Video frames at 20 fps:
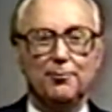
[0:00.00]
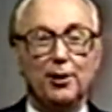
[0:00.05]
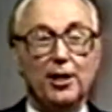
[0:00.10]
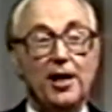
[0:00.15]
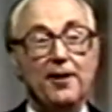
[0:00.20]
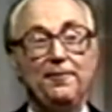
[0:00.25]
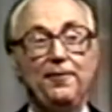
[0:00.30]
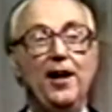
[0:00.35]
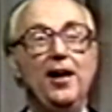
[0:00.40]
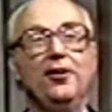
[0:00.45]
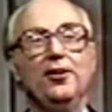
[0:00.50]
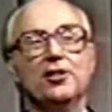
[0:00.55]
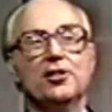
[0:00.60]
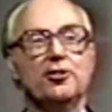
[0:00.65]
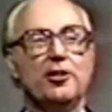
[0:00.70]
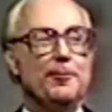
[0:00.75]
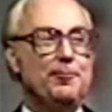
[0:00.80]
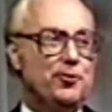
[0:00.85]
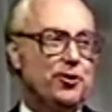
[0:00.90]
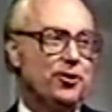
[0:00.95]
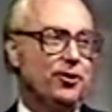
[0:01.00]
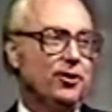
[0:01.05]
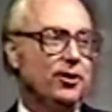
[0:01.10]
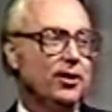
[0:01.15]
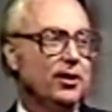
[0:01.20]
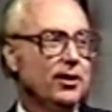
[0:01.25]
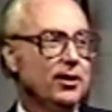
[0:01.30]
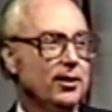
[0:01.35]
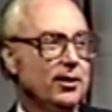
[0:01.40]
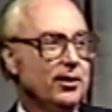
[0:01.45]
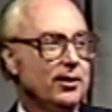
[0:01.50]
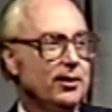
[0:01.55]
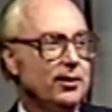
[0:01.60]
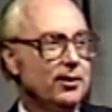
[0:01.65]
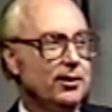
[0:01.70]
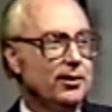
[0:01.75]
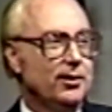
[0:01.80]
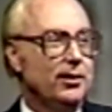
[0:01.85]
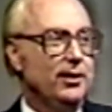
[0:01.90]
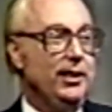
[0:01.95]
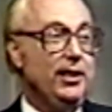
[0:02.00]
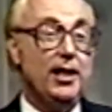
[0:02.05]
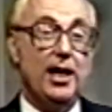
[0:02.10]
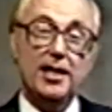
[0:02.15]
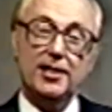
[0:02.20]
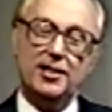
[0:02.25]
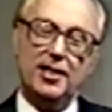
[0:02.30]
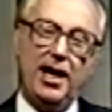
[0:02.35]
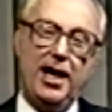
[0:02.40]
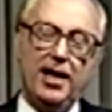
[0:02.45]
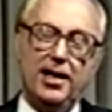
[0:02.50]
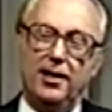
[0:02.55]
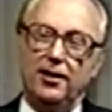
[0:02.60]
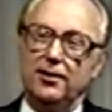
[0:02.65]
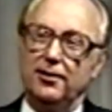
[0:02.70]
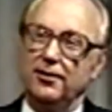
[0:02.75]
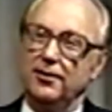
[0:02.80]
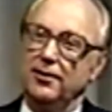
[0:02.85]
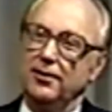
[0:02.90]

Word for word: But I found a scripture in Isaiah